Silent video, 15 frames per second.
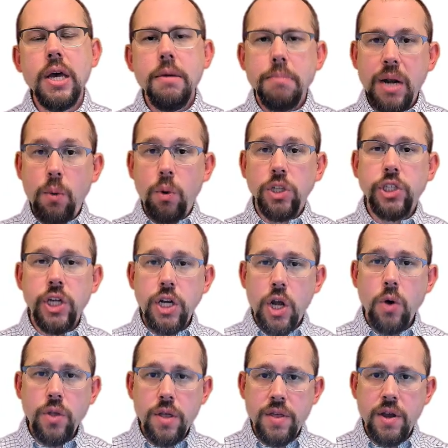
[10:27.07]
but I want you to
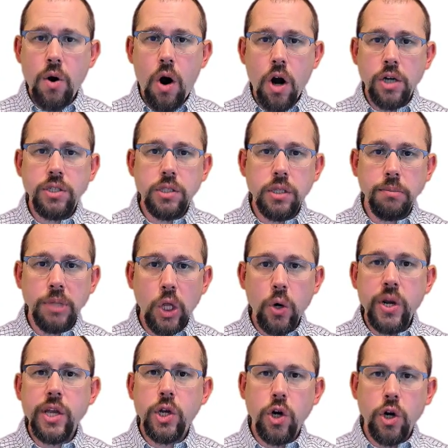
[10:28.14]
know that there are some
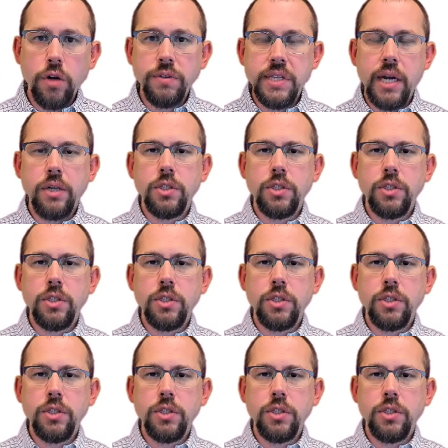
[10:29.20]
learning curves there.